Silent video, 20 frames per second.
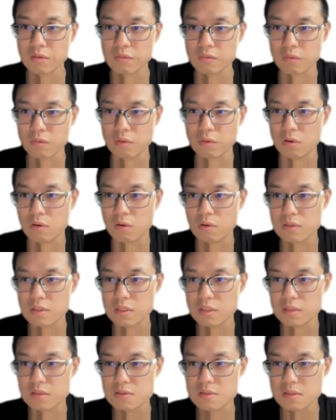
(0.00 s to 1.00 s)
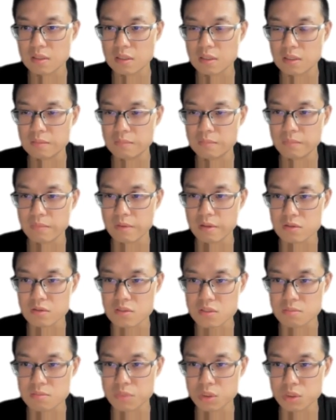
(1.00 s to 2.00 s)
So all these,
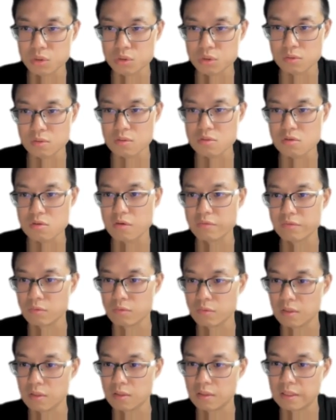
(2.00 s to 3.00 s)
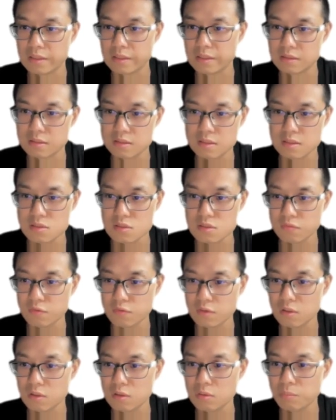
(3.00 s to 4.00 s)
there's mature software like the
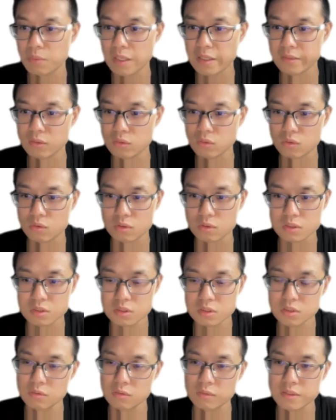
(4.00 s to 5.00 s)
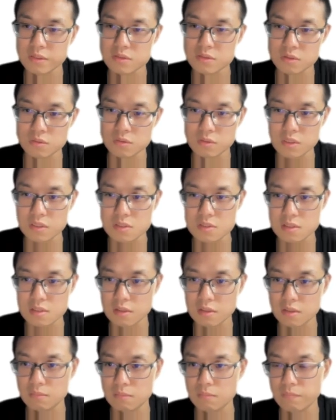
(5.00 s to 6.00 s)
TensorFlow, PyTorch, right? So these are
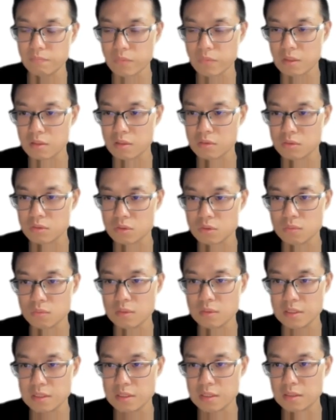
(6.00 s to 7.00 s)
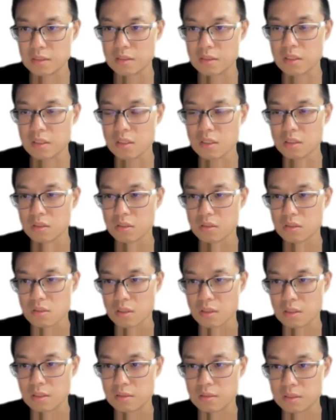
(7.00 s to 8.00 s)
the, two leading
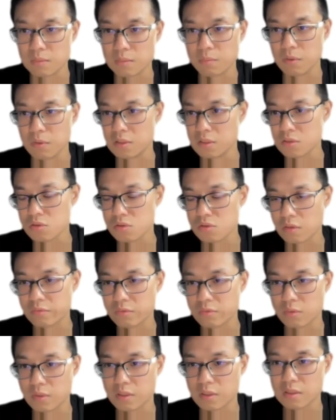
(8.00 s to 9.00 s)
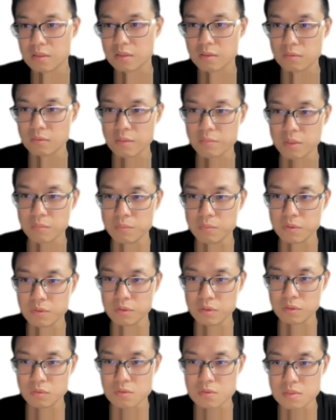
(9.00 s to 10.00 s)
deep learning software, right? People
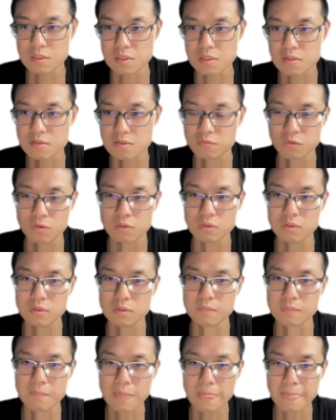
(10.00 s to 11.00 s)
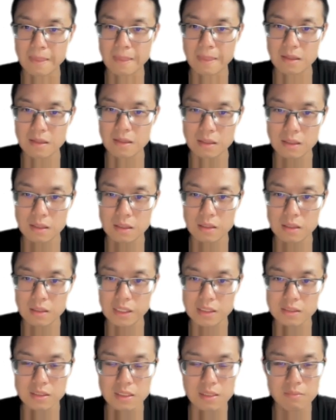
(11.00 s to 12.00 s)
use this for
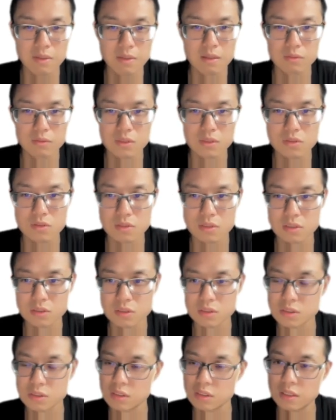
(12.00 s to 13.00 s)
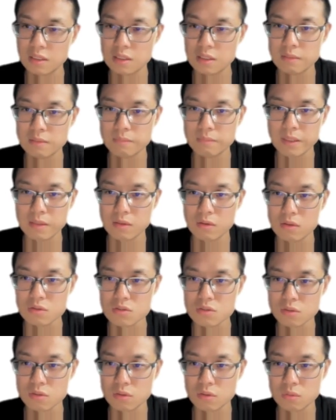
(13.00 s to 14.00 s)
academia research and
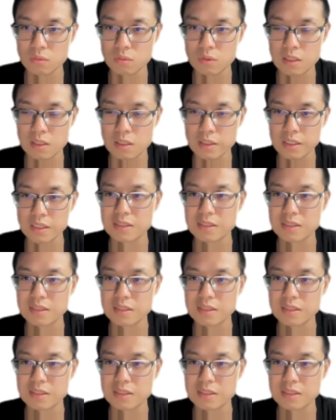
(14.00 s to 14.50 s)
also